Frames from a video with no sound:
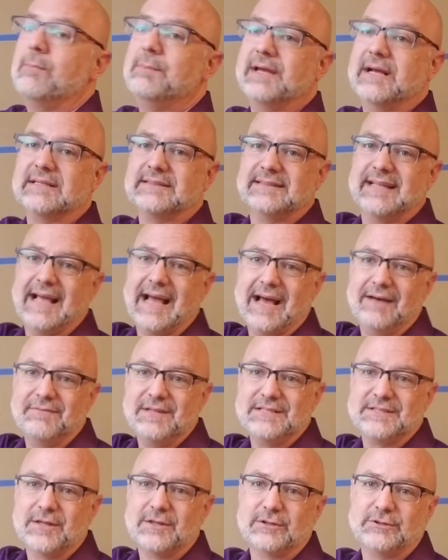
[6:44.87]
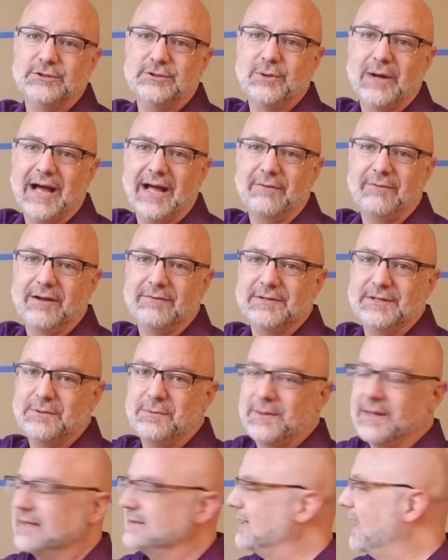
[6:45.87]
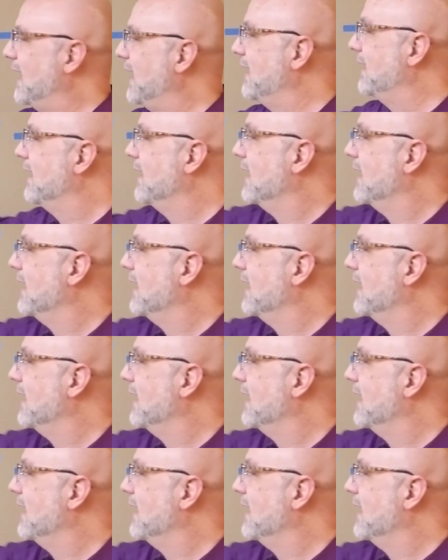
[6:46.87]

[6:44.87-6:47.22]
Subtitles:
because they have these other 2 high revenue things, high